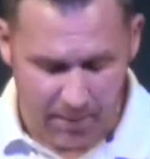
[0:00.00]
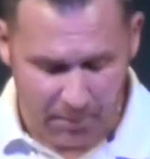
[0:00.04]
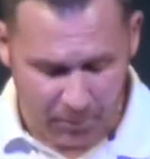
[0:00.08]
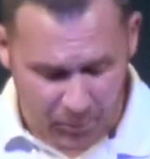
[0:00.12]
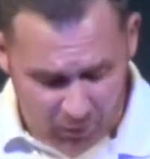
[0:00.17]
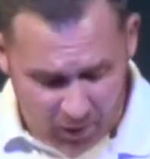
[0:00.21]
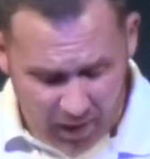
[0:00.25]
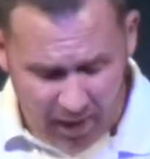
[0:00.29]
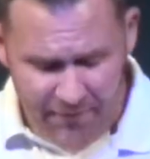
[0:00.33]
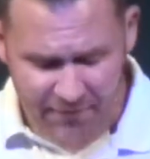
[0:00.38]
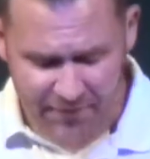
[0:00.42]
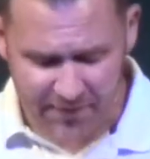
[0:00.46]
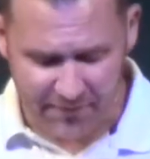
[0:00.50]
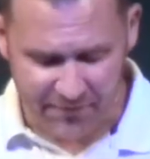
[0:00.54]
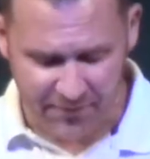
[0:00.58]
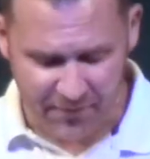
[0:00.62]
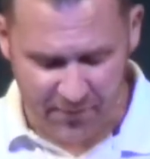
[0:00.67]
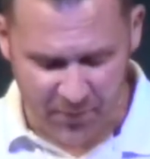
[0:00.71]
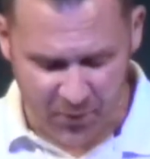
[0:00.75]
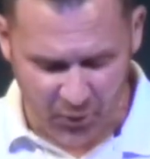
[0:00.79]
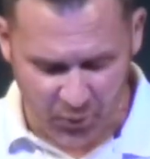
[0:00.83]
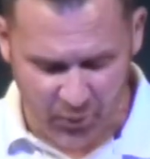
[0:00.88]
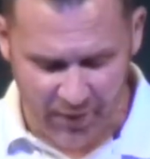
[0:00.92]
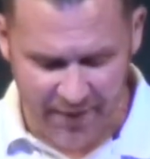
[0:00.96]
a prophet
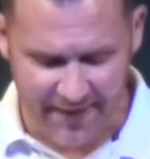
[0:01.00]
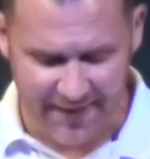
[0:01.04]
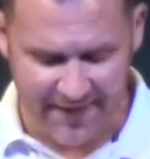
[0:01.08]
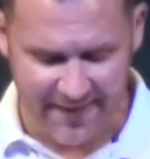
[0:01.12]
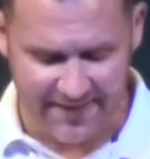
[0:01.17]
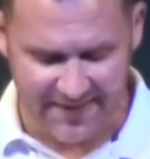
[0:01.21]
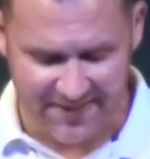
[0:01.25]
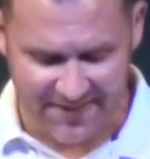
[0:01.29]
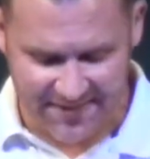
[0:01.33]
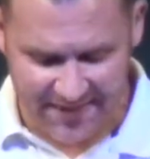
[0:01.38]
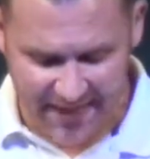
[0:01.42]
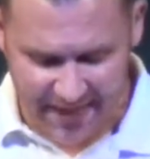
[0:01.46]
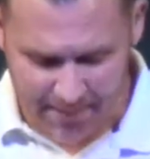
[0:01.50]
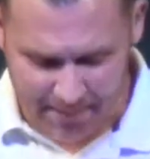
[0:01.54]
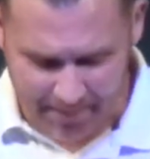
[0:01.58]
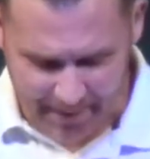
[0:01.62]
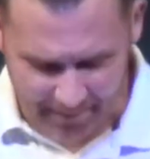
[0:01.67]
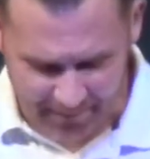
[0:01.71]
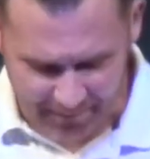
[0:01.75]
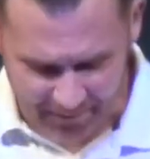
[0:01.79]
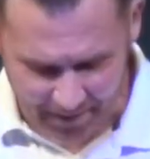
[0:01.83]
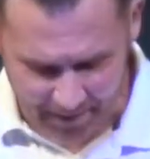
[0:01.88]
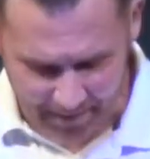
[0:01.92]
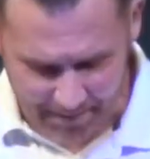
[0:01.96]
from Crete, has said
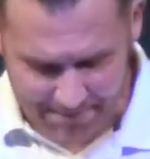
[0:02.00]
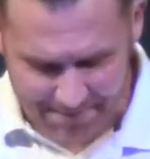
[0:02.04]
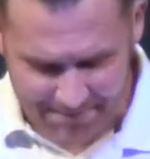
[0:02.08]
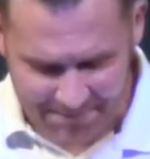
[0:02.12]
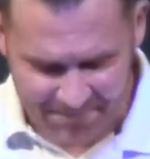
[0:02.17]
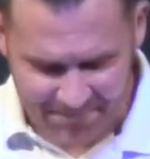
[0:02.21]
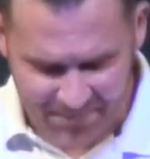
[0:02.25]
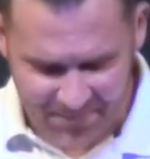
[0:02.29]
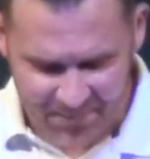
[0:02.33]
about them,